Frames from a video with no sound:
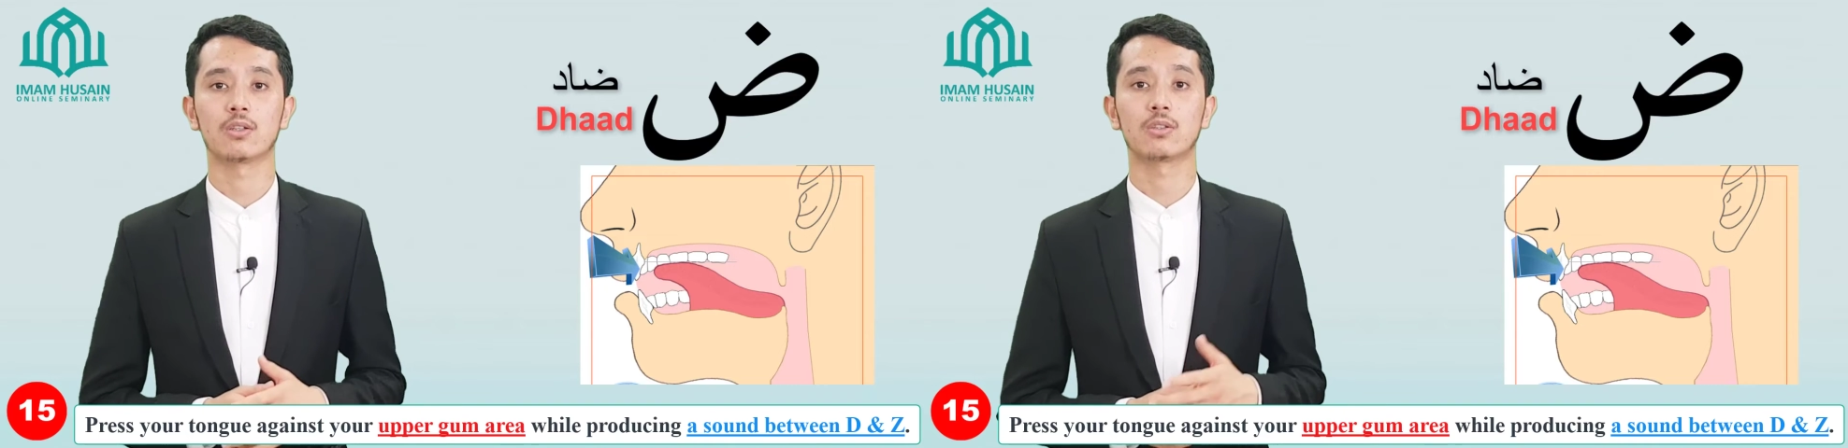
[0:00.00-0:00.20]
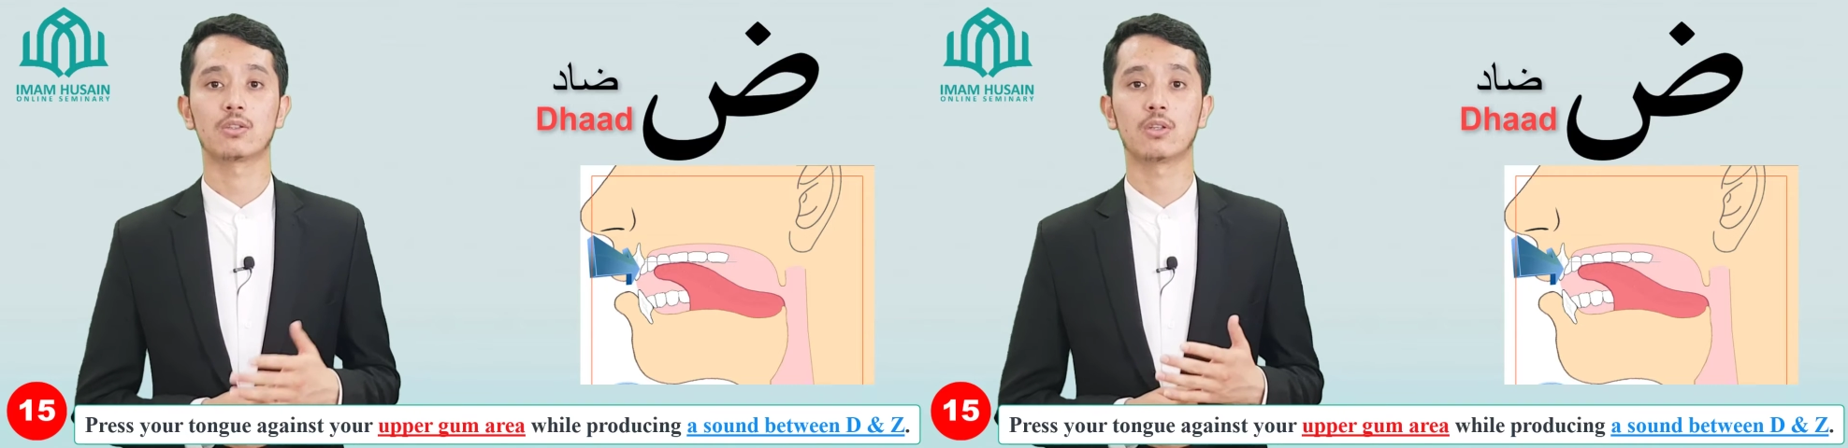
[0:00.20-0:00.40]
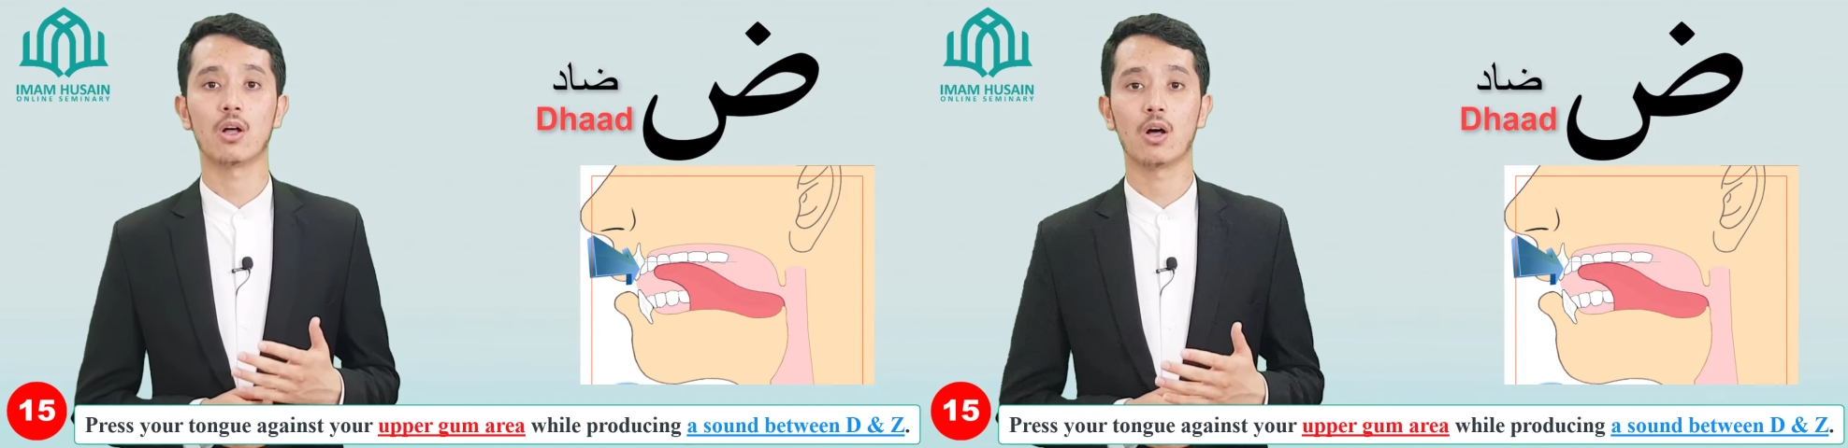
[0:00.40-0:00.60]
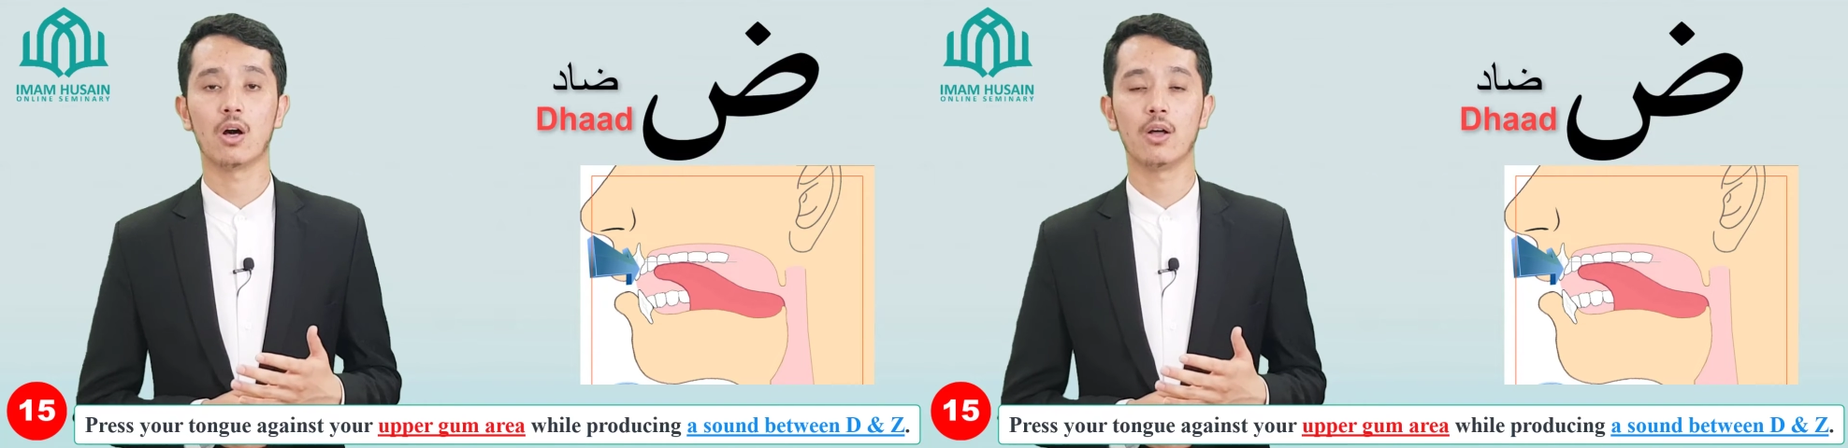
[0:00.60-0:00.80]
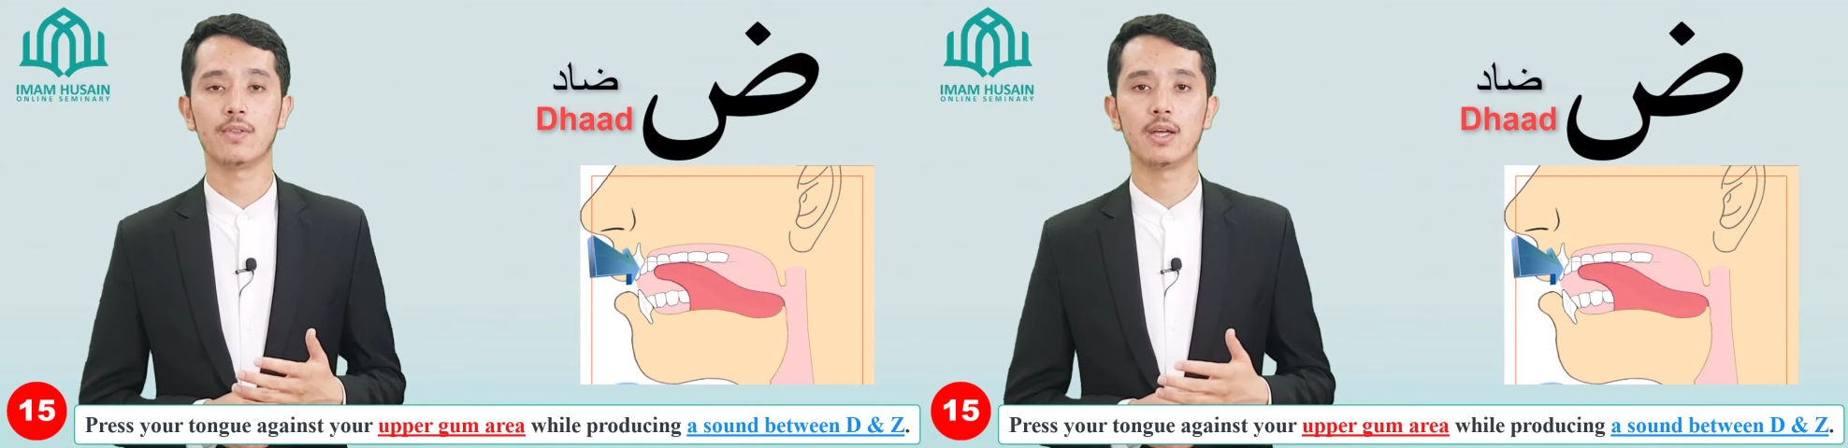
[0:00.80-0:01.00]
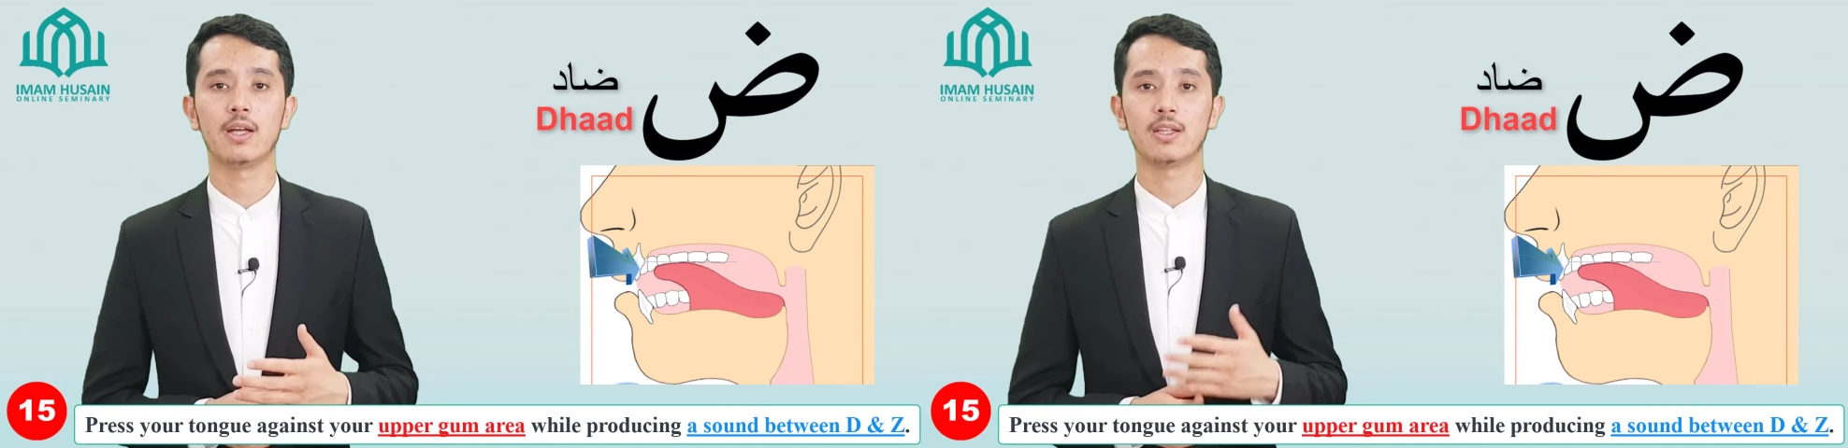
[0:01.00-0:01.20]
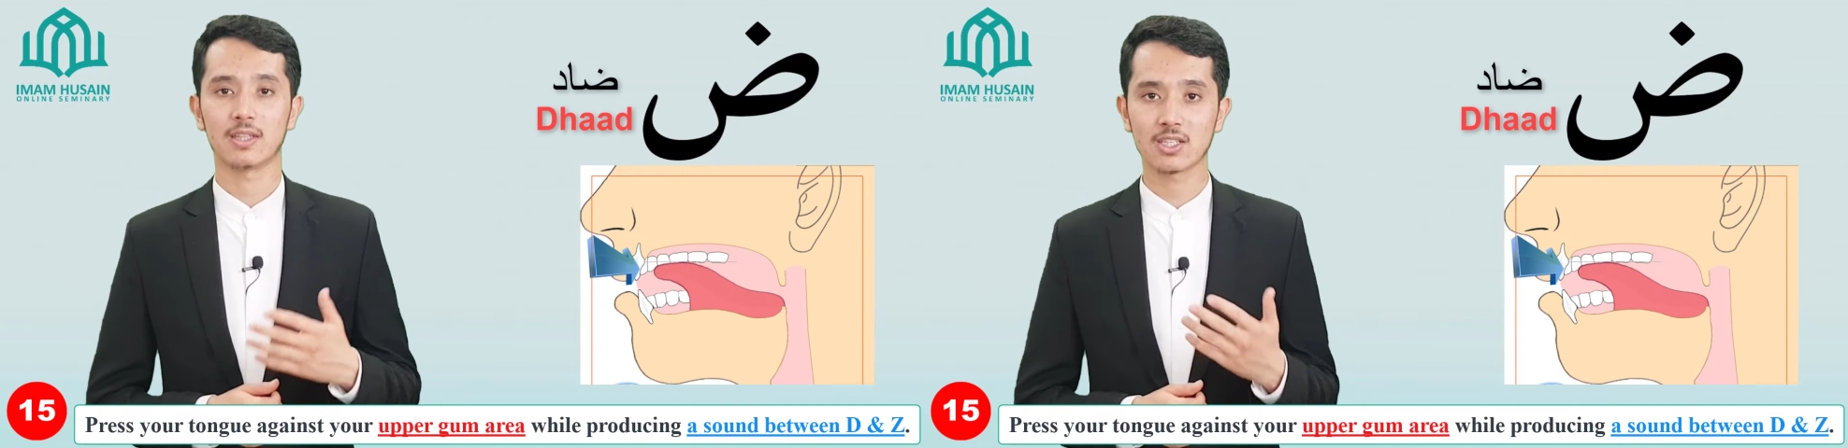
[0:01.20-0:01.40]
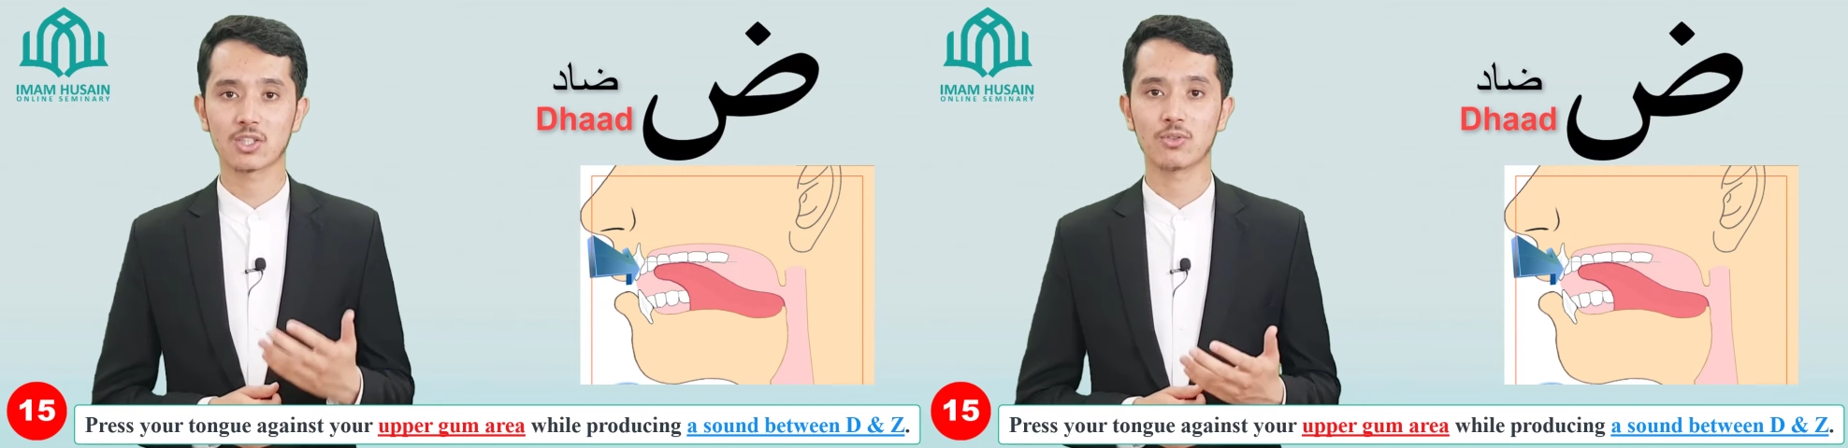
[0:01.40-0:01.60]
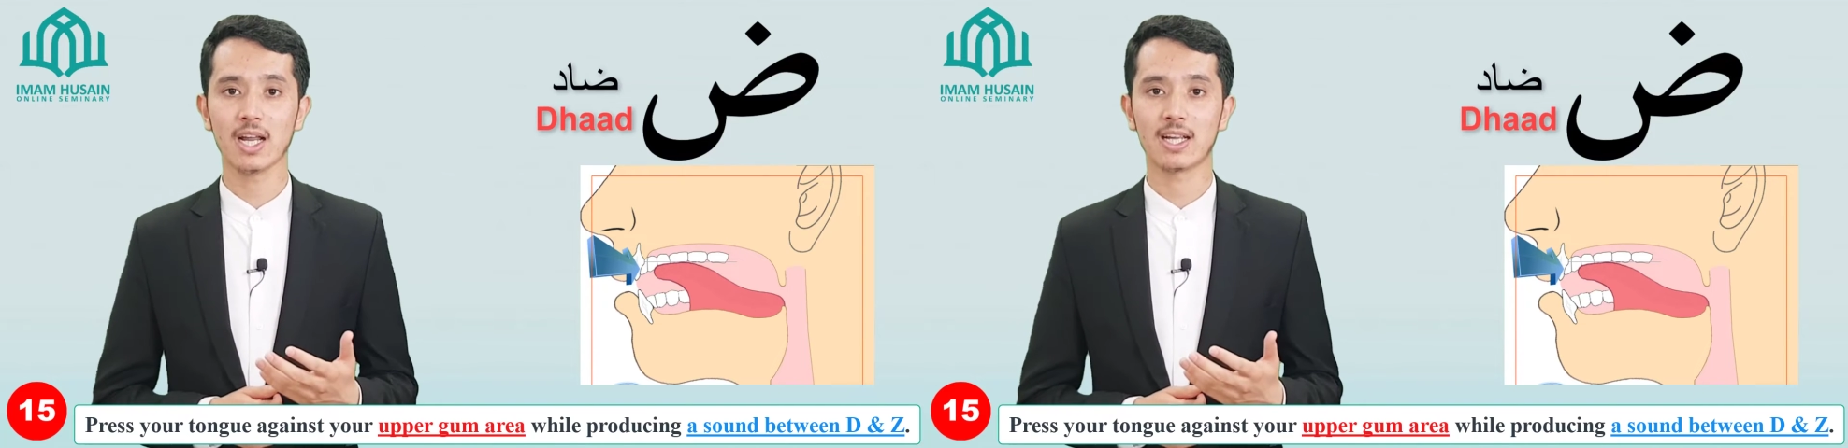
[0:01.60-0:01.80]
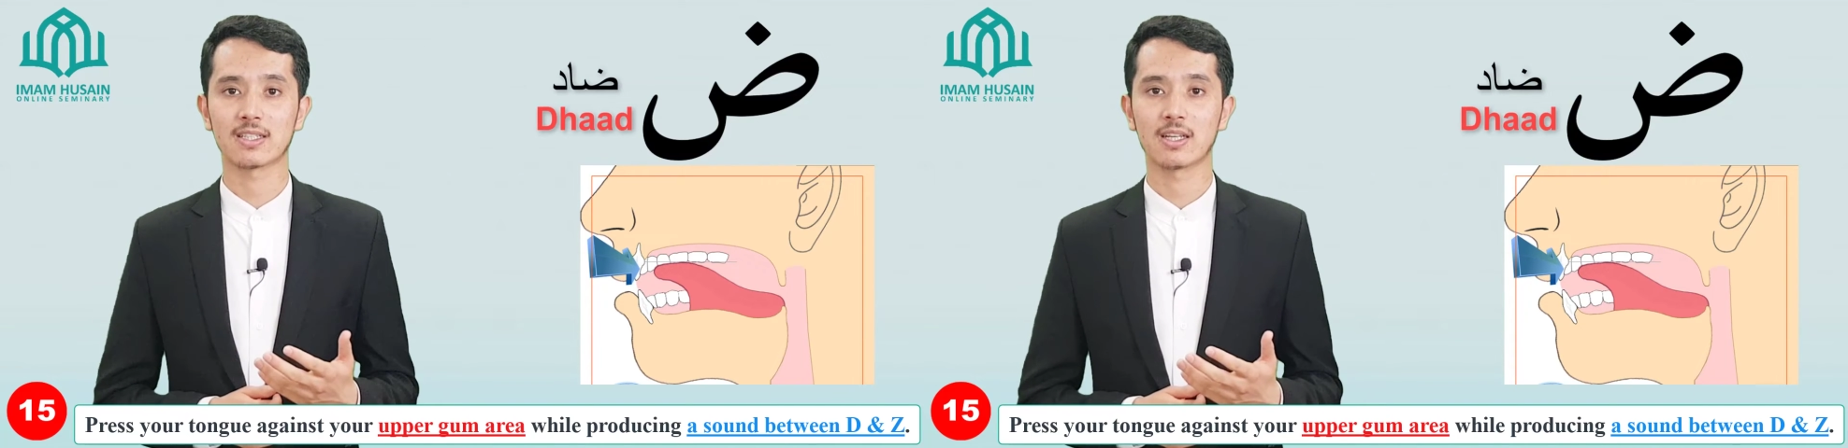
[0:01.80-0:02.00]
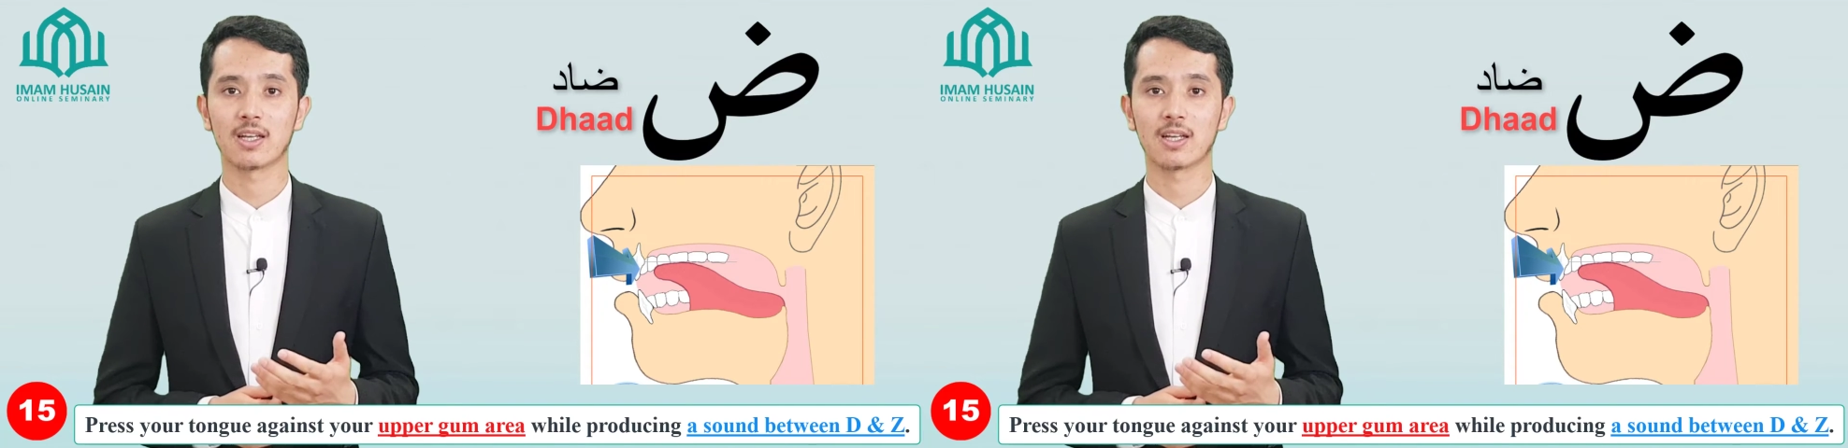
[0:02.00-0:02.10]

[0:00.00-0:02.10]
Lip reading: Dhaad. That's great.